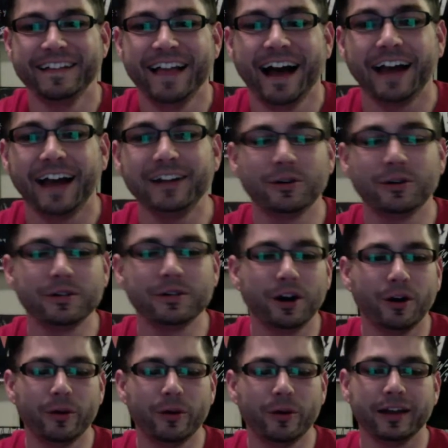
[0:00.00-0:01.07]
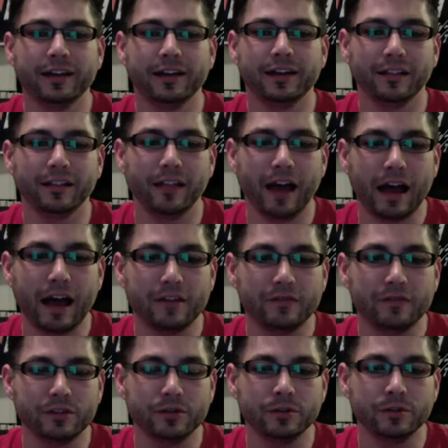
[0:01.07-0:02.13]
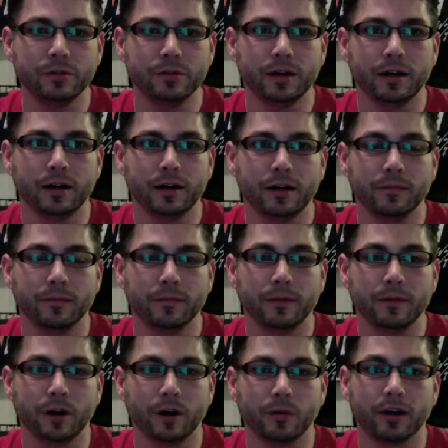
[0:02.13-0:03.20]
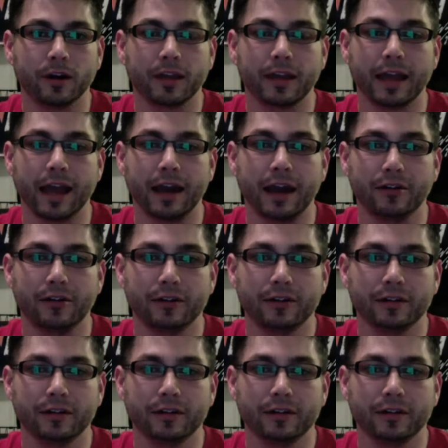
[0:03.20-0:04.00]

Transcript: I don't know when a lot of you are working out.